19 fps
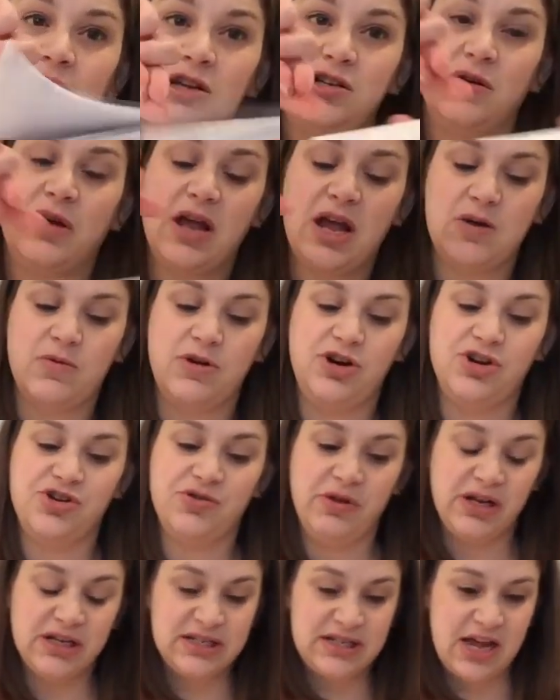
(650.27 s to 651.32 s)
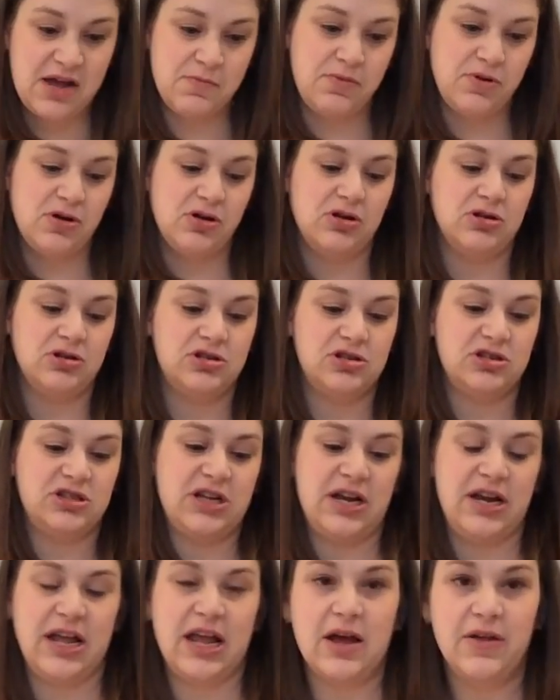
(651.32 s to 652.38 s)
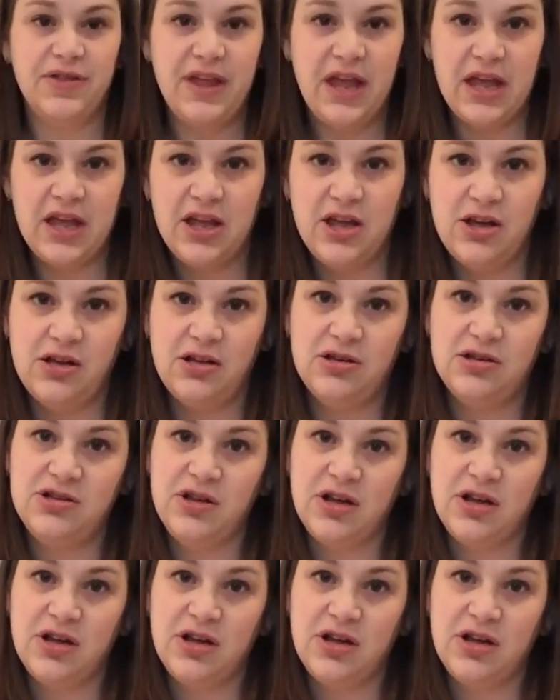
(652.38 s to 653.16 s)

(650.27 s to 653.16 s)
So again, when you're doing samples or sending out thank yous,